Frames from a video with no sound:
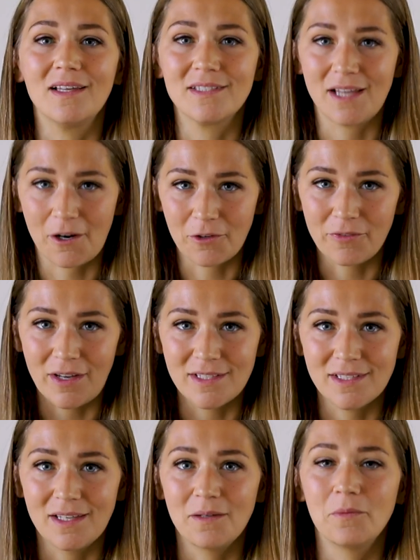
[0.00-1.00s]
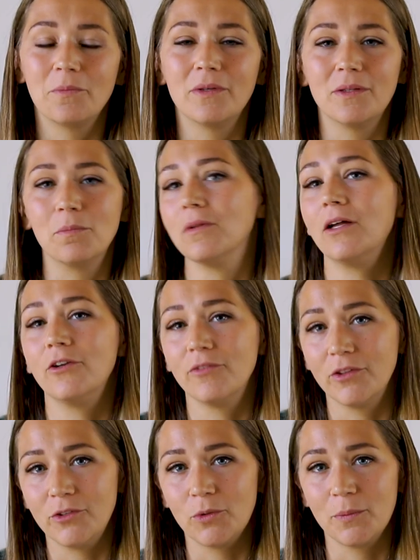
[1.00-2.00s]
Sacrifice it. Put the blood
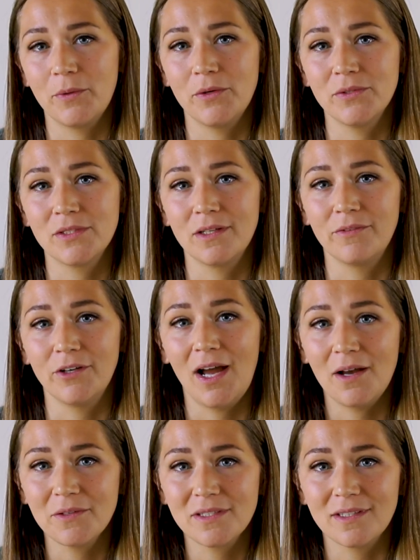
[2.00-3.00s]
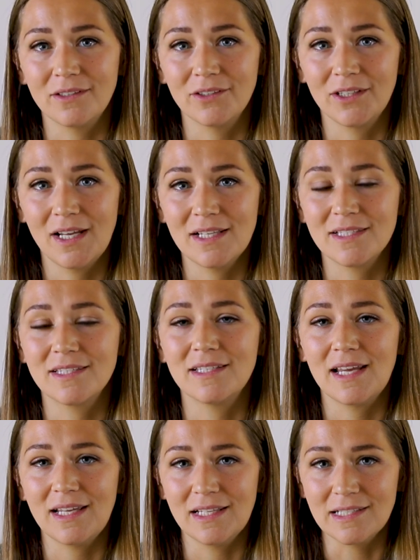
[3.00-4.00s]
over the doorposts of your house and your gates.
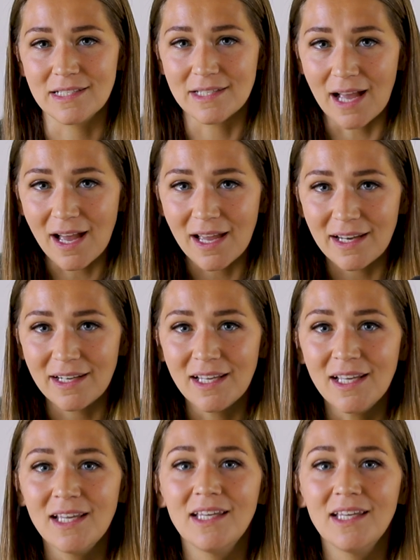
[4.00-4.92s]
Stay inside.